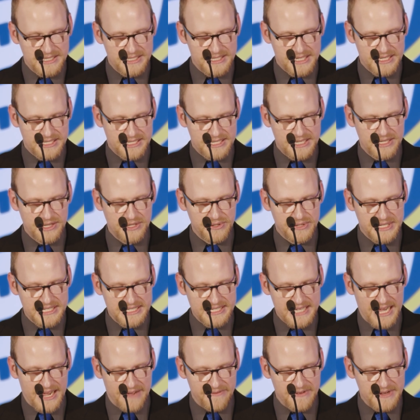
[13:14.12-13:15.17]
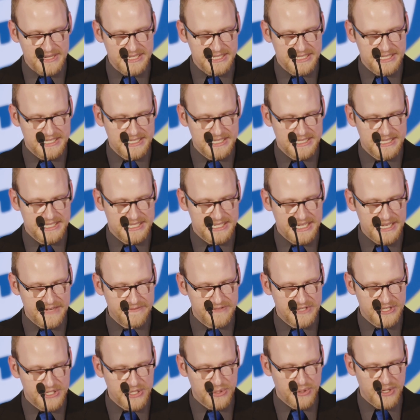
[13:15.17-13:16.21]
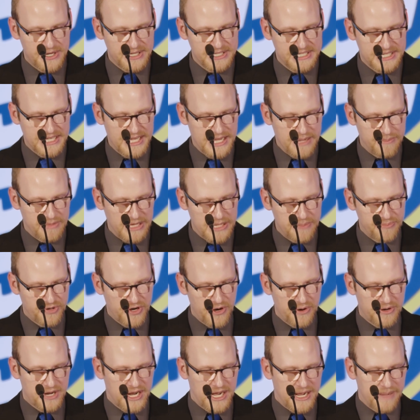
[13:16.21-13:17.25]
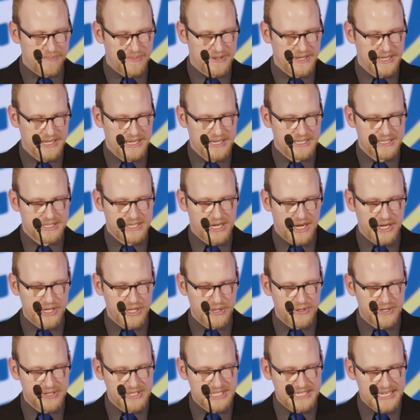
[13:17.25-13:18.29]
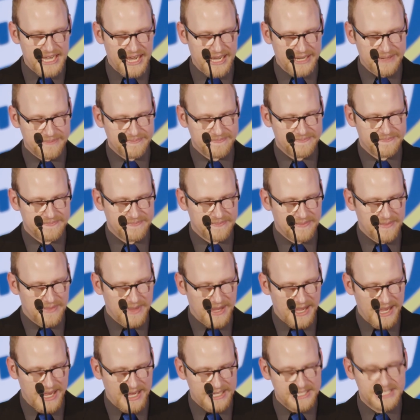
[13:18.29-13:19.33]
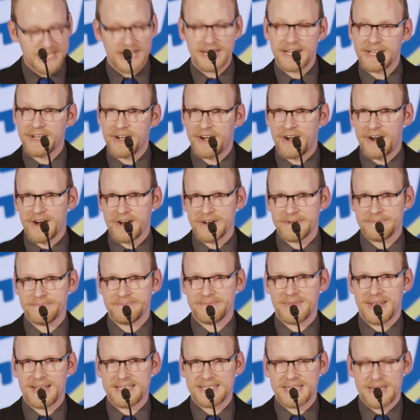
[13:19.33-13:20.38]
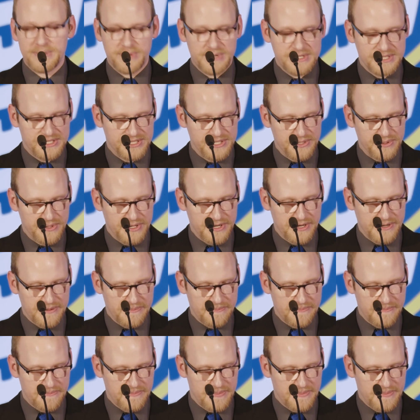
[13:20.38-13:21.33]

Justin Lucas Savage, Steve Stewart, Emily Prokop, Todd Uterstadt, and Jenny Carr, as I once knew her.